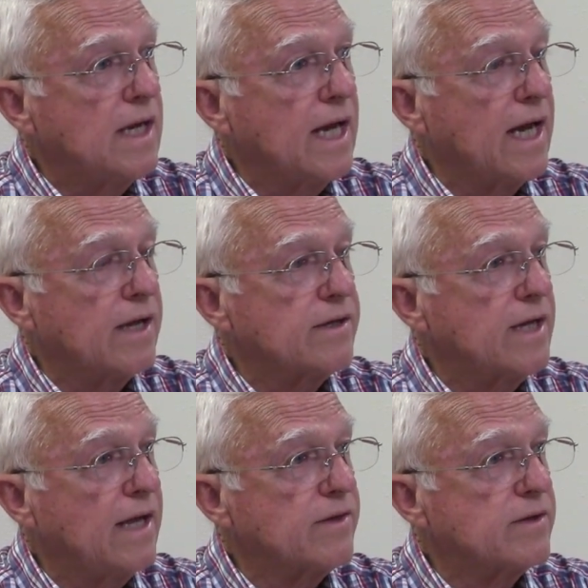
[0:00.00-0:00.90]
and
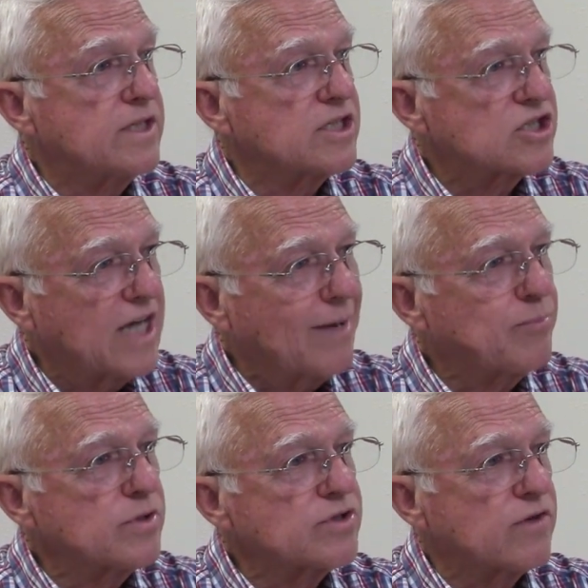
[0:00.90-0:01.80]
and the
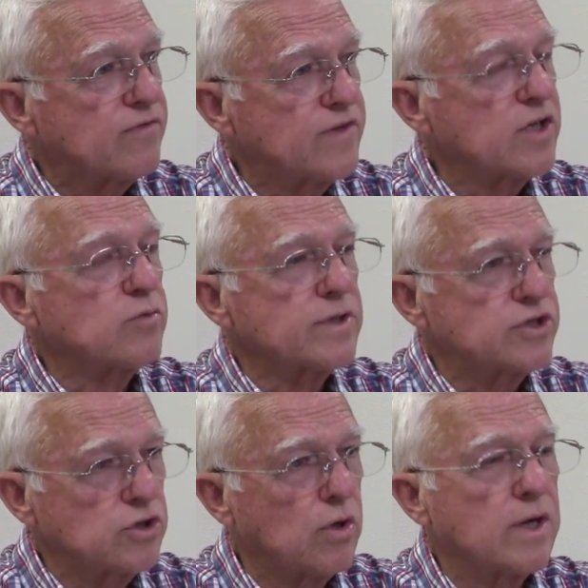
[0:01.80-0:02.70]
disciples are filled with
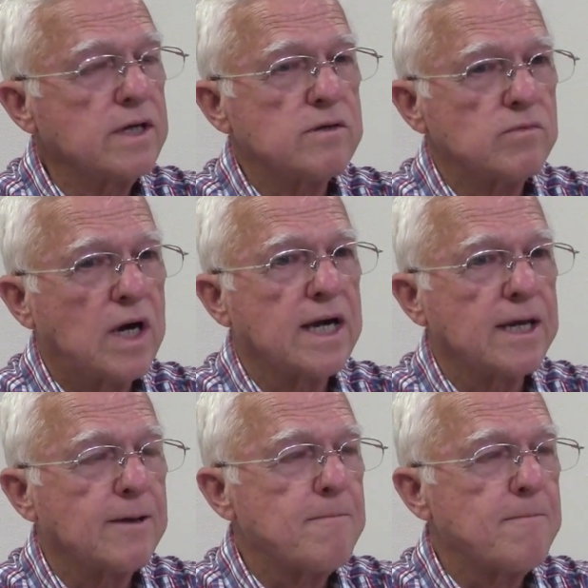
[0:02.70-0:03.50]
joy. Why?